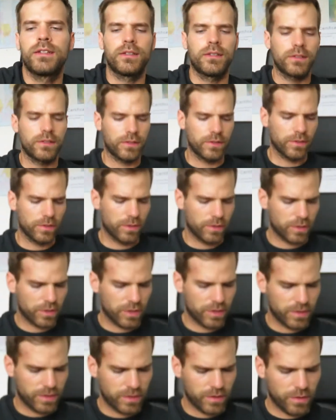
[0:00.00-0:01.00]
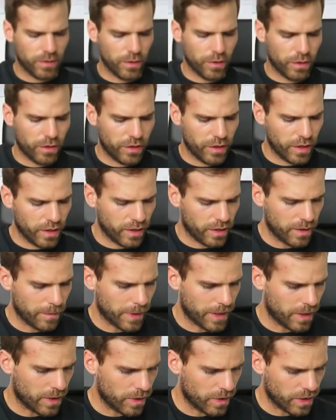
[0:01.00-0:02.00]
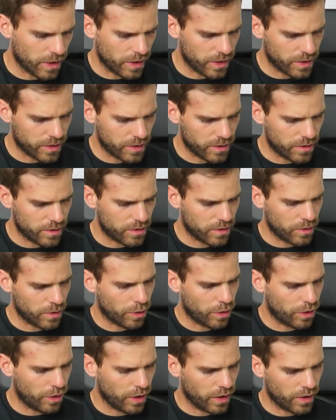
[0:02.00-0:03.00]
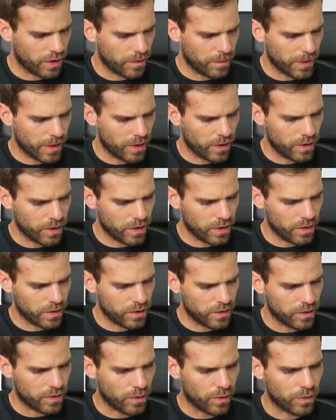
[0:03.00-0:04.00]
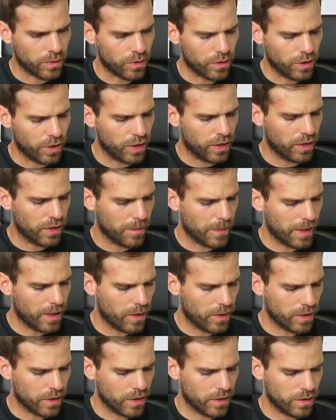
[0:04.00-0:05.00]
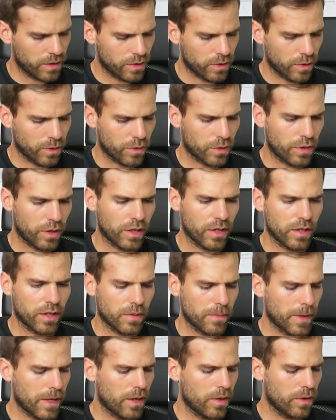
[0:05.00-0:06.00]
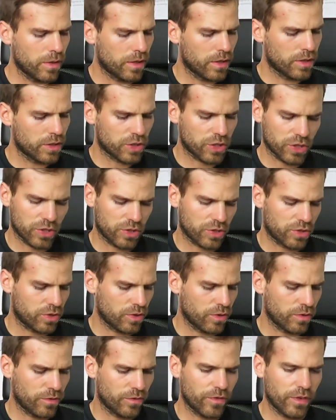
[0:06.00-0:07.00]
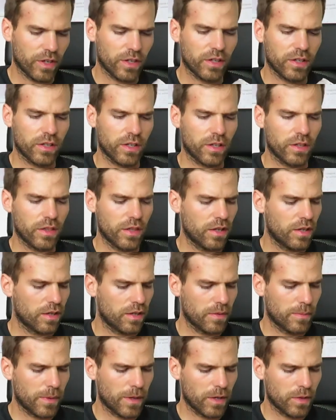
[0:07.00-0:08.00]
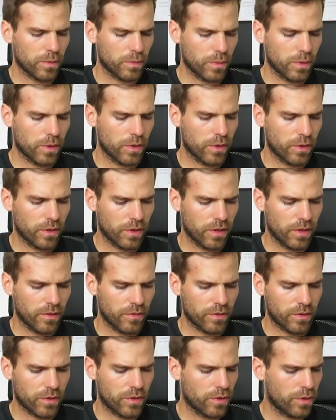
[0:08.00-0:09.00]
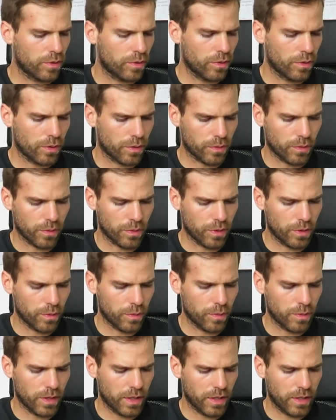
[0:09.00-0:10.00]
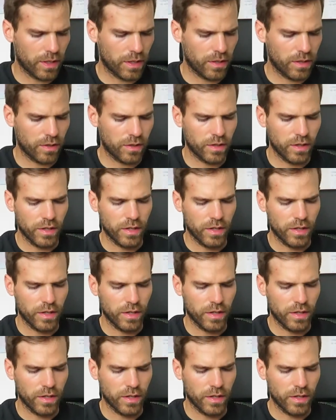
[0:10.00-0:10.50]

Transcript: So just don't think about it, don't think about it, don't think about it, don't think about it, just don't fucking think about whatever you're throwing away here.